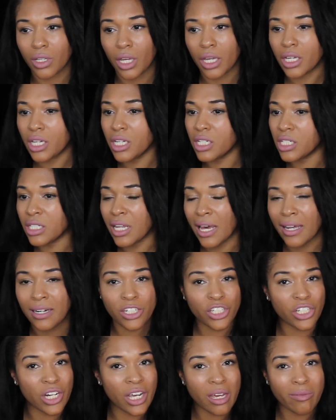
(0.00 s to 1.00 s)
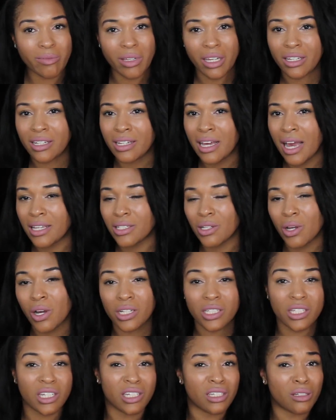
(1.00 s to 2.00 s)
And he is not ashamed that he has
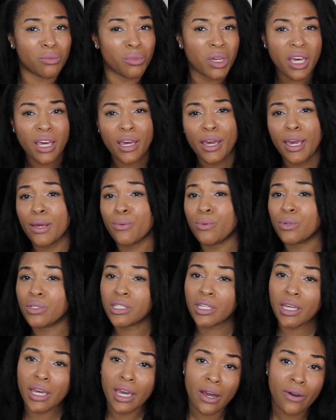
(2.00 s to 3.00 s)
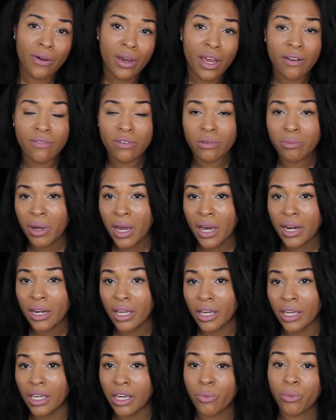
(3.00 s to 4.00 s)
autism. He will tell
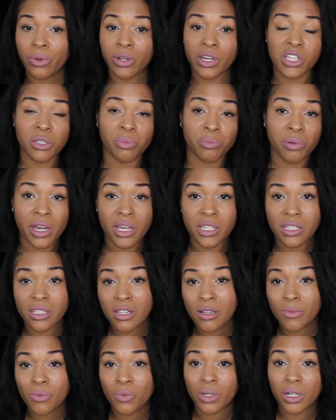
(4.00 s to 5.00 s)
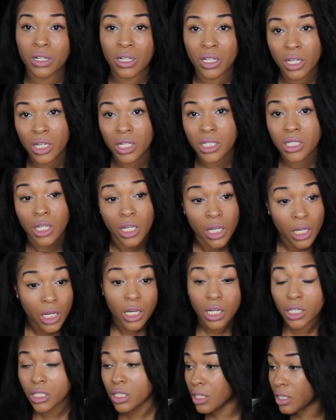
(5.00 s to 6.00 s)
everybody and he will explain to them what it is.
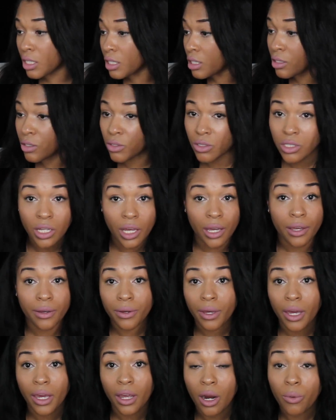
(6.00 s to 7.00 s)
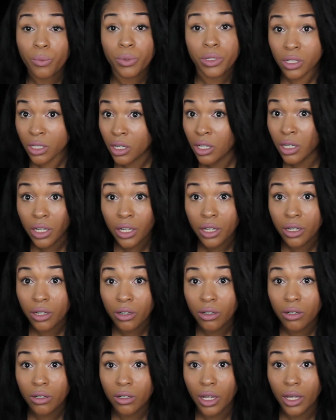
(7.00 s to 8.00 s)
And then he'll say, okay, are we done
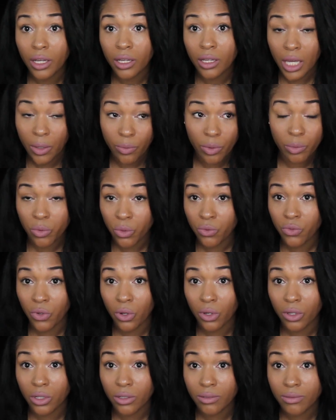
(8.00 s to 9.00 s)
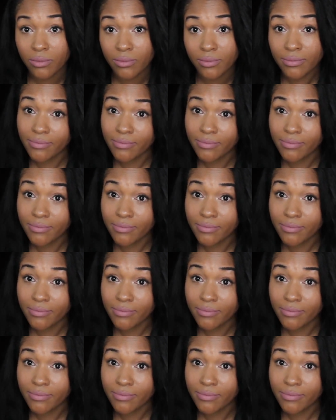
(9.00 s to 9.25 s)
here? Like, can we move on?